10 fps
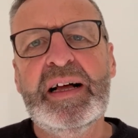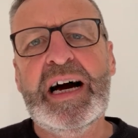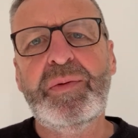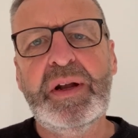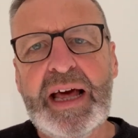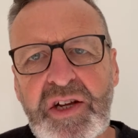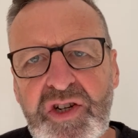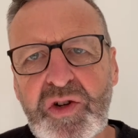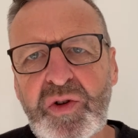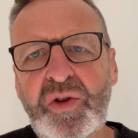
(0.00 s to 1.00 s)
a
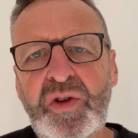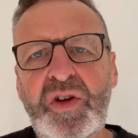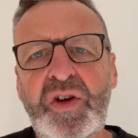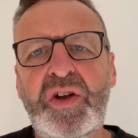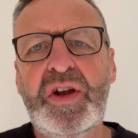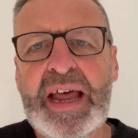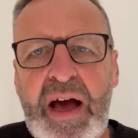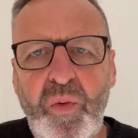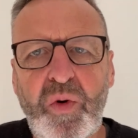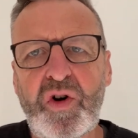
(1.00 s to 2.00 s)
relational
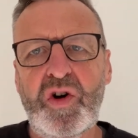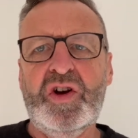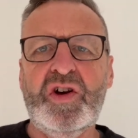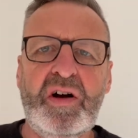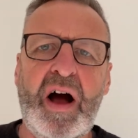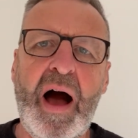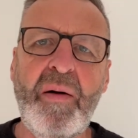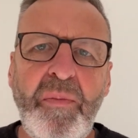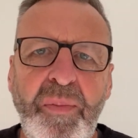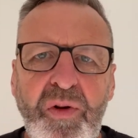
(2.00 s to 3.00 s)
network,
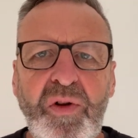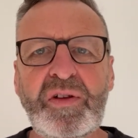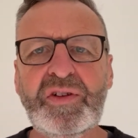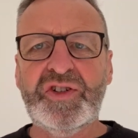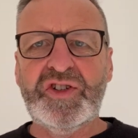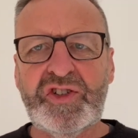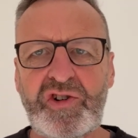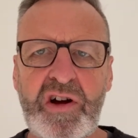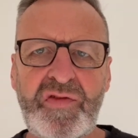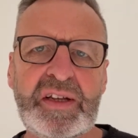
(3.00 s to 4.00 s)
humble
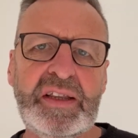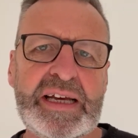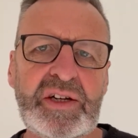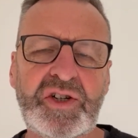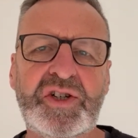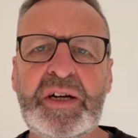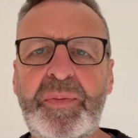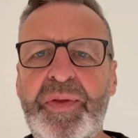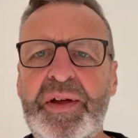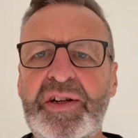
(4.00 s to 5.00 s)
servant
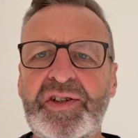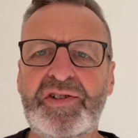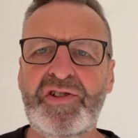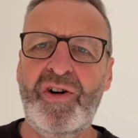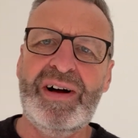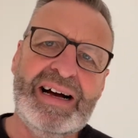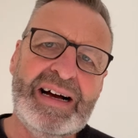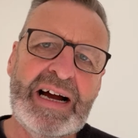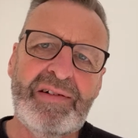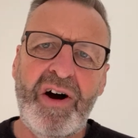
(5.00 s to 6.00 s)
leadership that is not
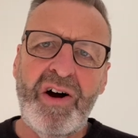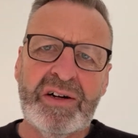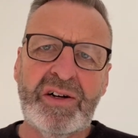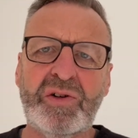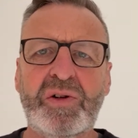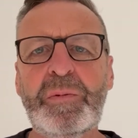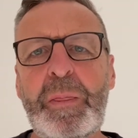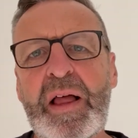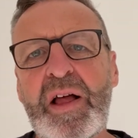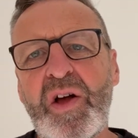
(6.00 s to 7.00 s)
hierarchical,
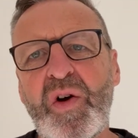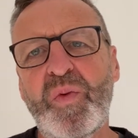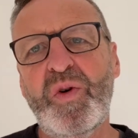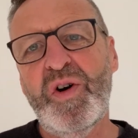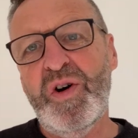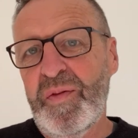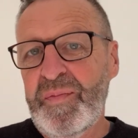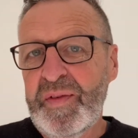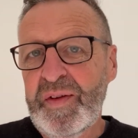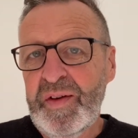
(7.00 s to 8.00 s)
where
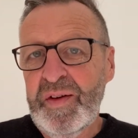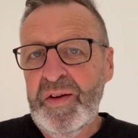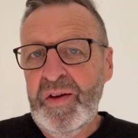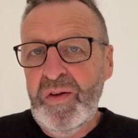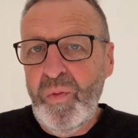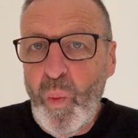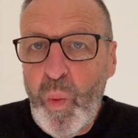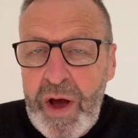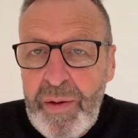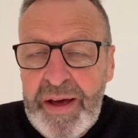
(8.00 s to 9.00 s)

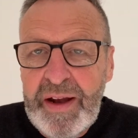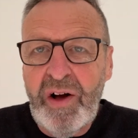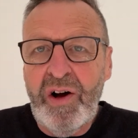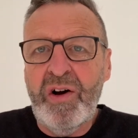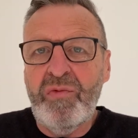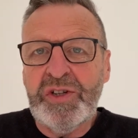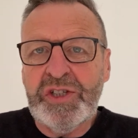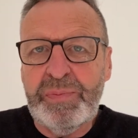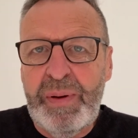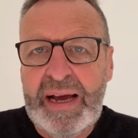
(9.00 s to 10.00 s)
women are
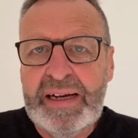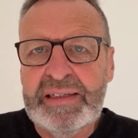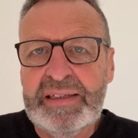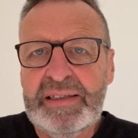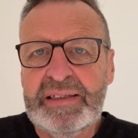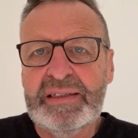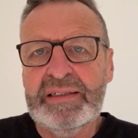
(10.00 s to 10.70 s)
respected,